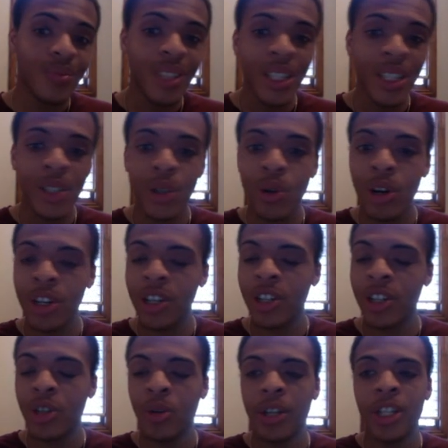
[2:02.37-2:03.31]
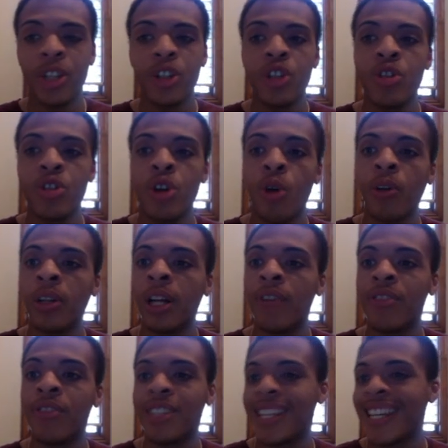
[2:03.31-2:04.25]
222, you know we
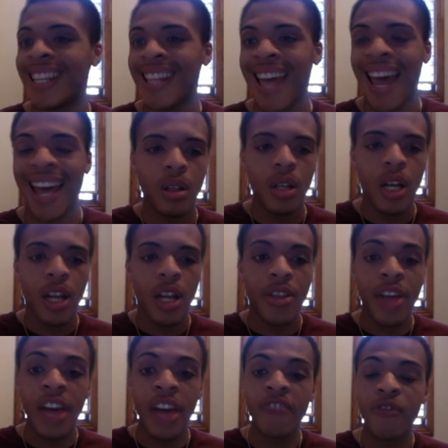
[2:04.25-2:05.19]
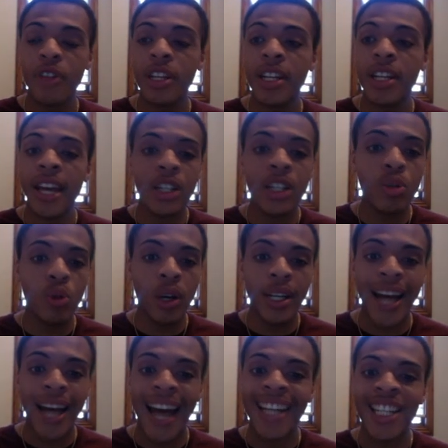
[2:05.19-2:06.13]
love seeing that. Then for the next
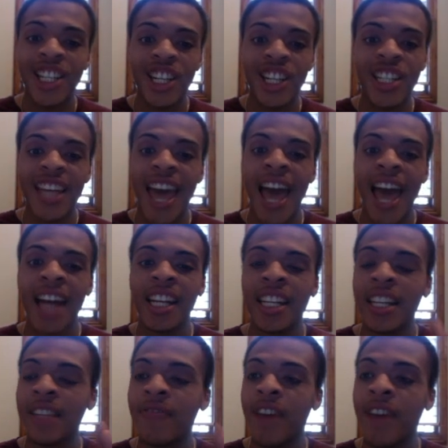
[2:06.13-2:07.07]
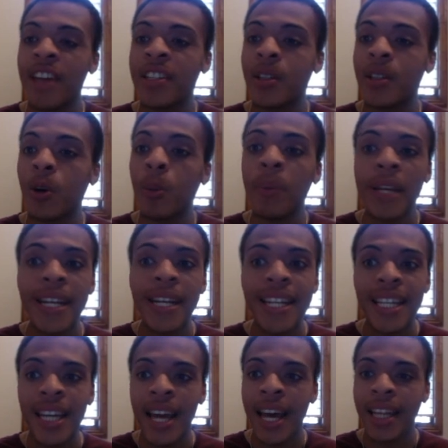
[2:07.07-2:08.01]
one, I just added
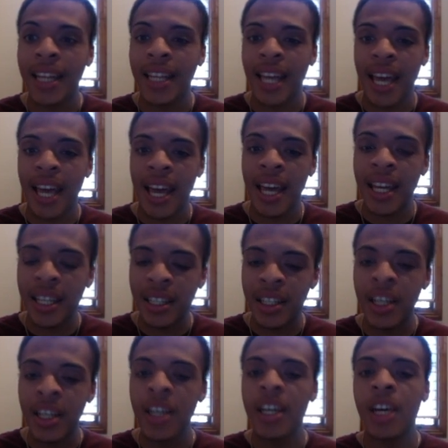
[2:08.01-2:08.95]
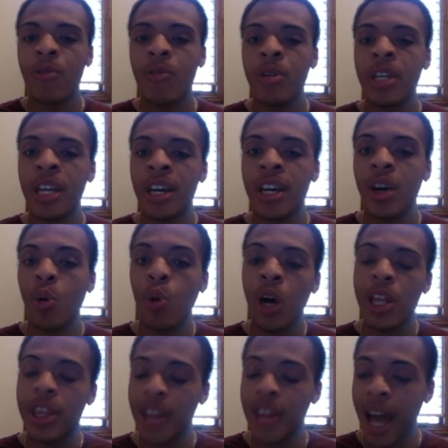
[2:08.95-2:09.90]
Investopedia at the end, and we get
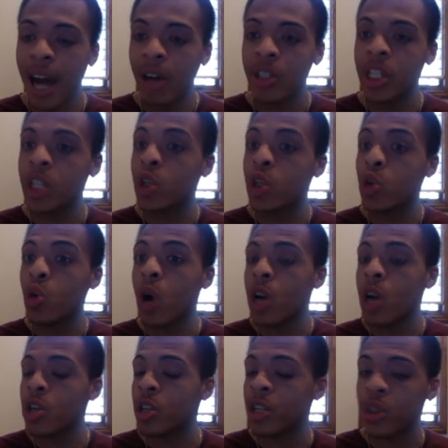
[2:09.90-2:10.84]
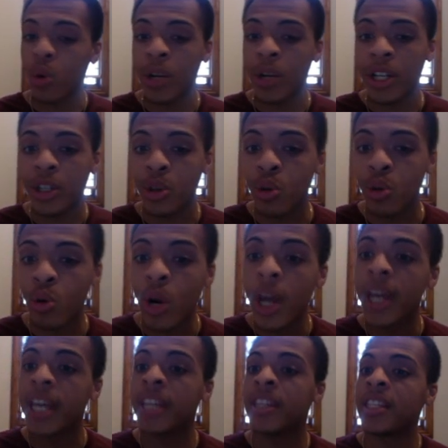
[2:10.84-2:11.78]
1,222
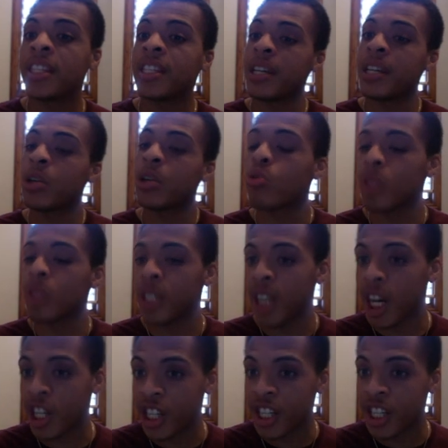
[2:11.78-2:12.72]
in the single reduction